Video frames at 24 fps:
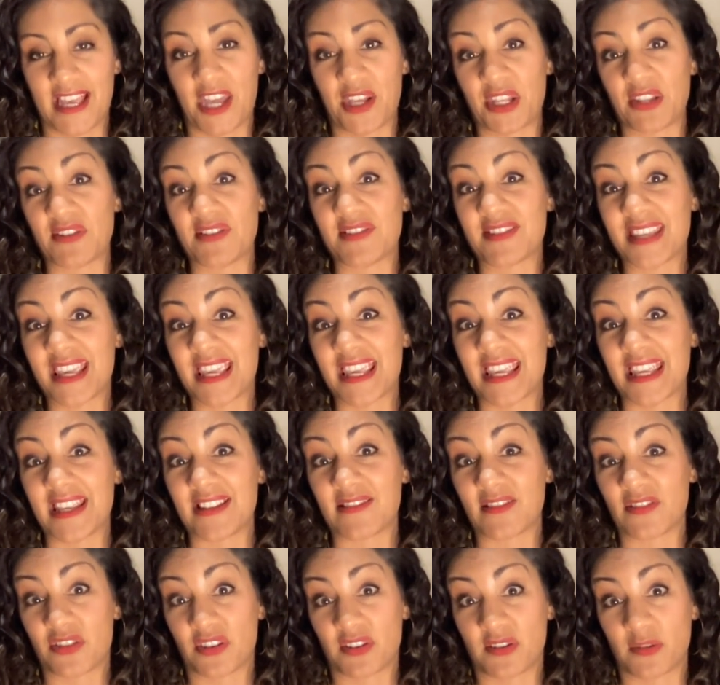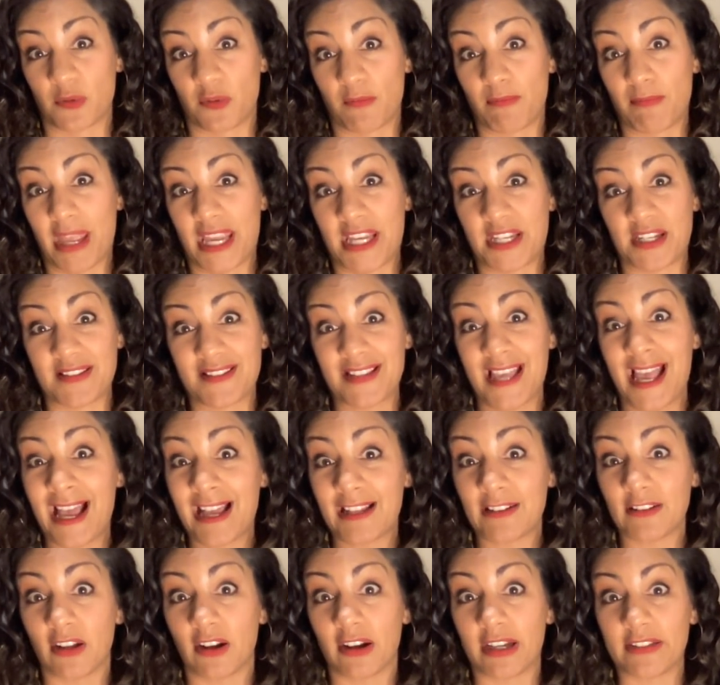And indeed, the sort of main
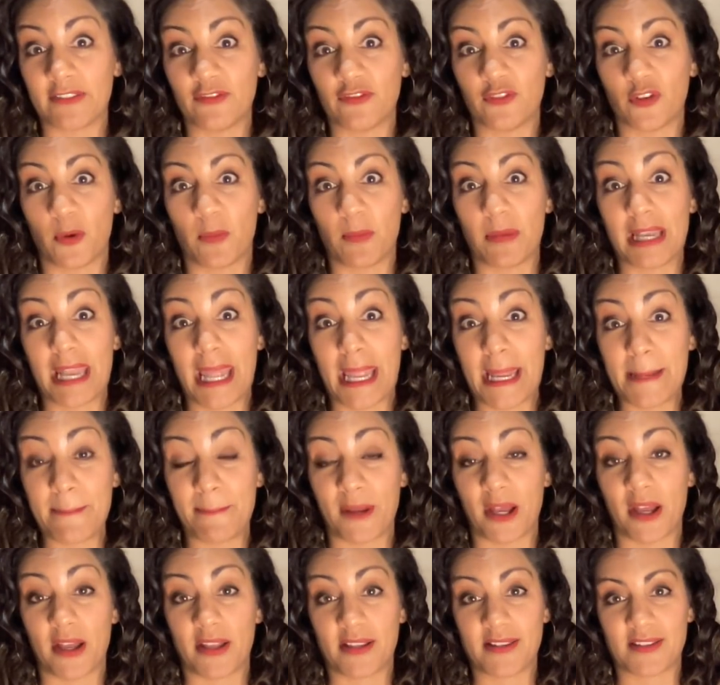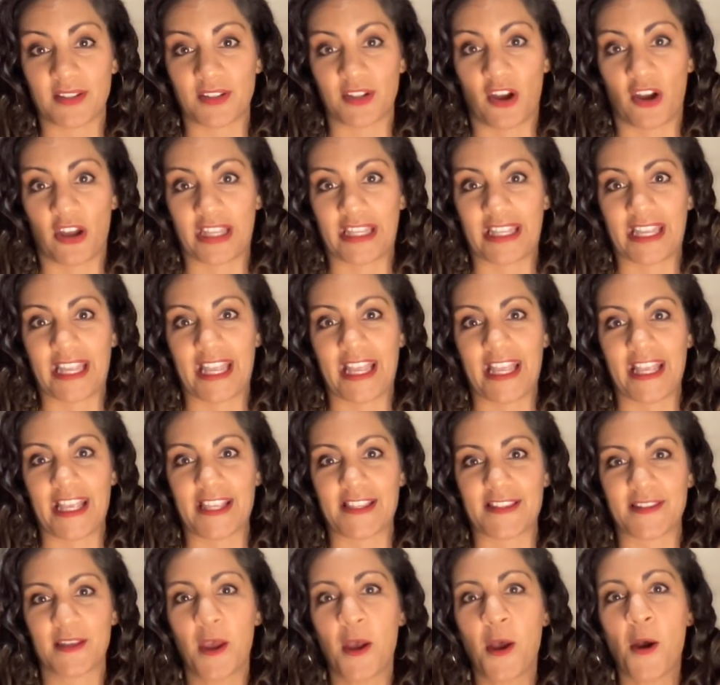attack line from Labour tonight
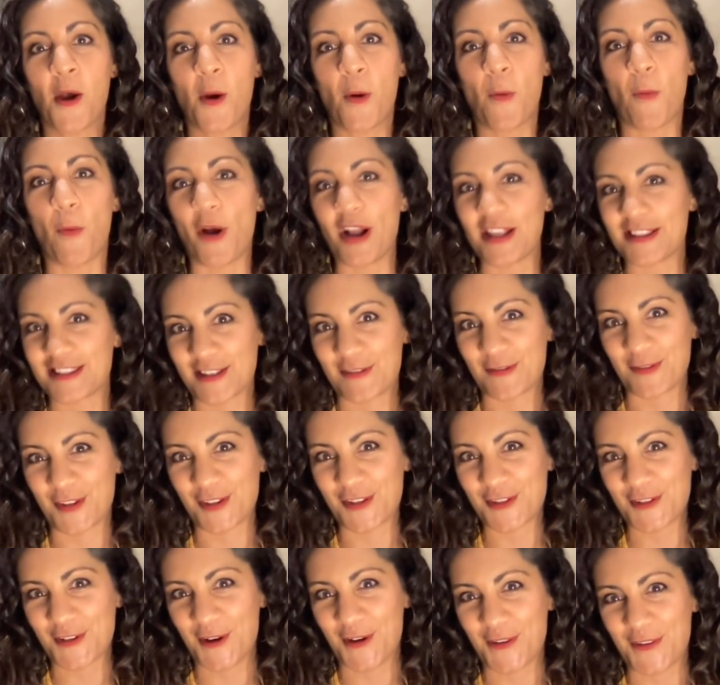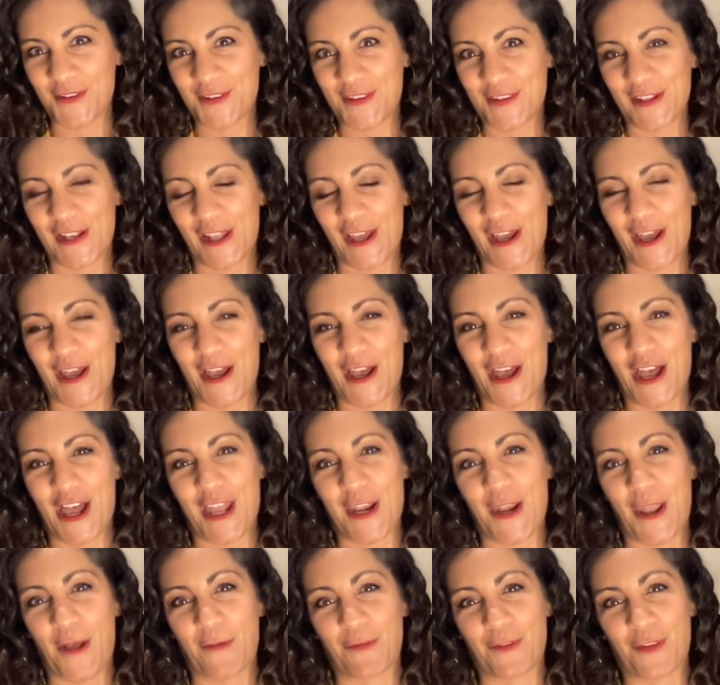is, why didn't the Chancellor
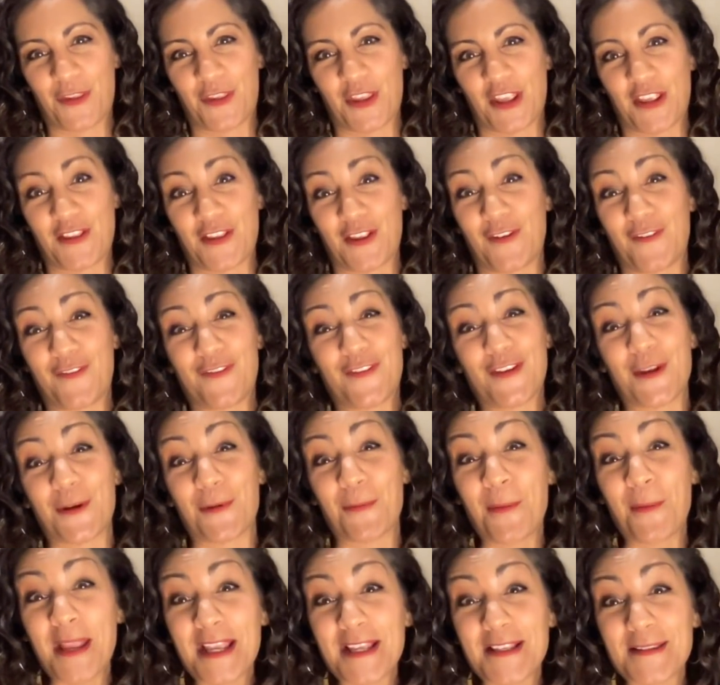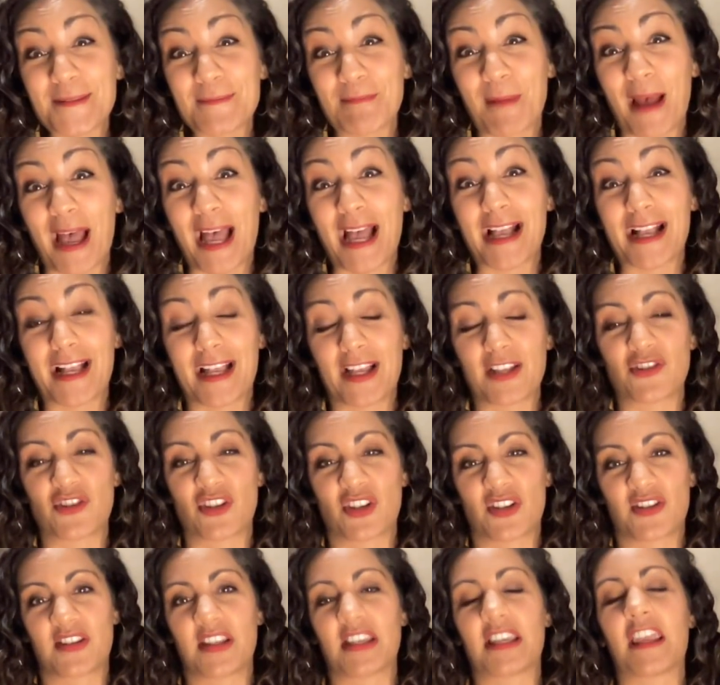announce this a few weeks back,
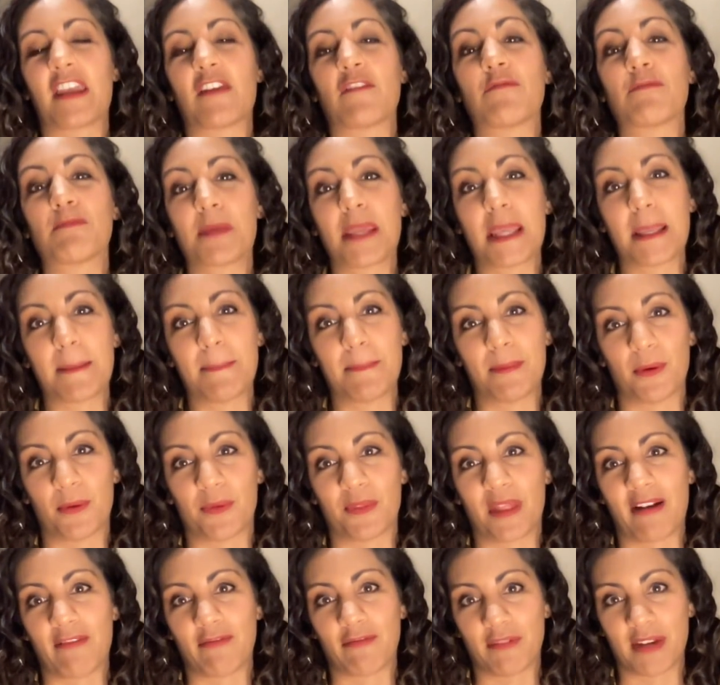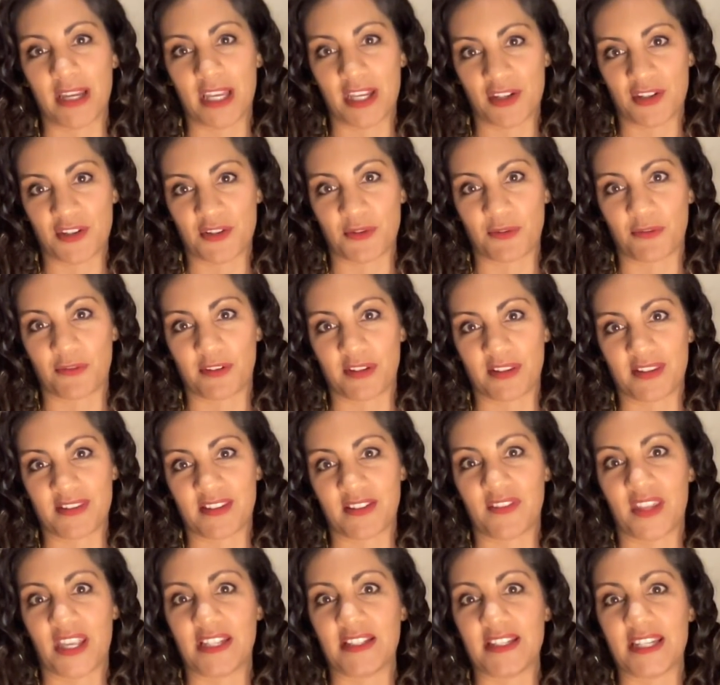just to give people that reassurance
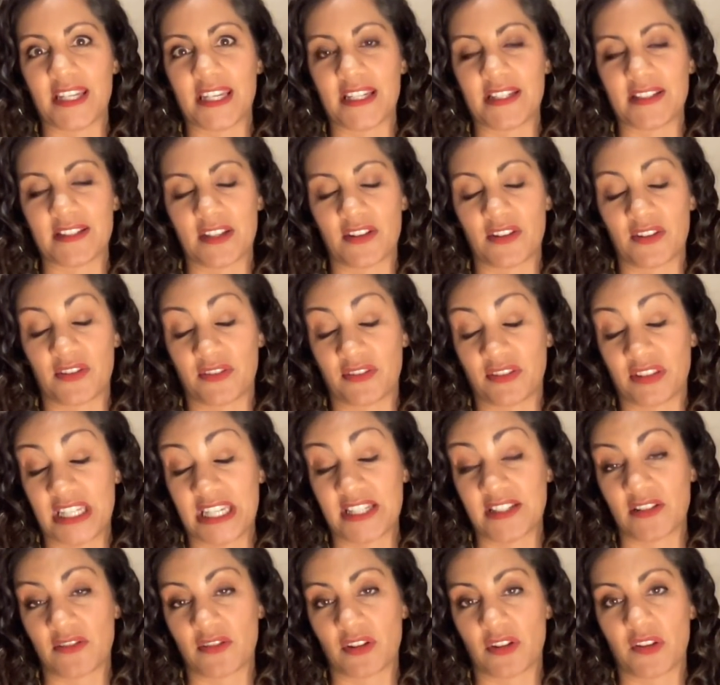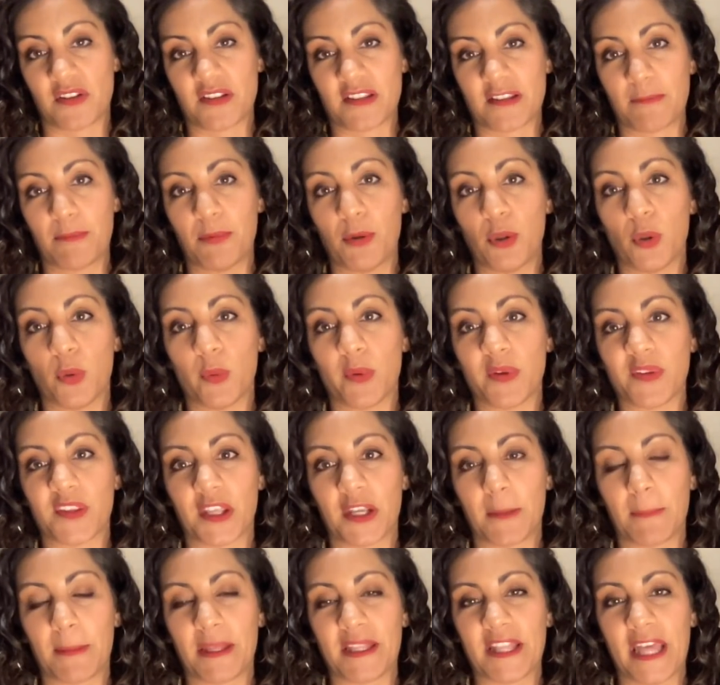that they needed that the support was
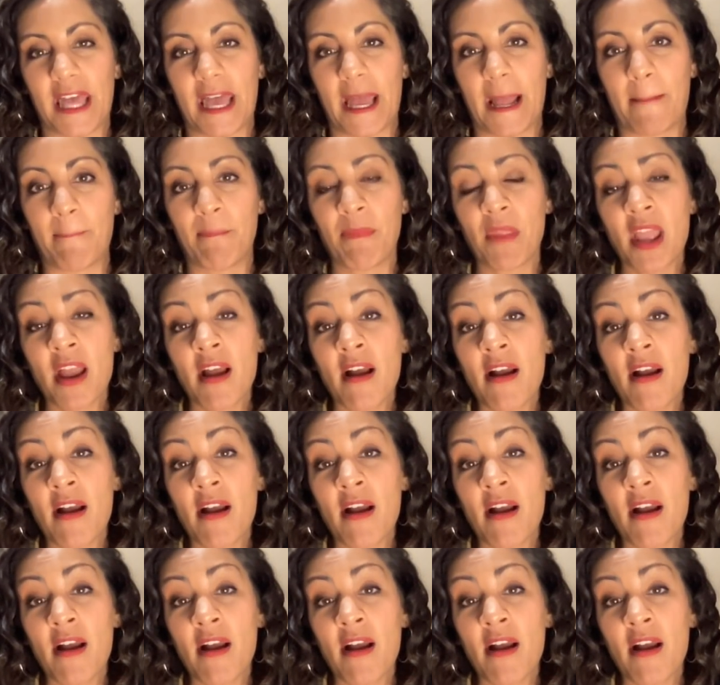going to be there?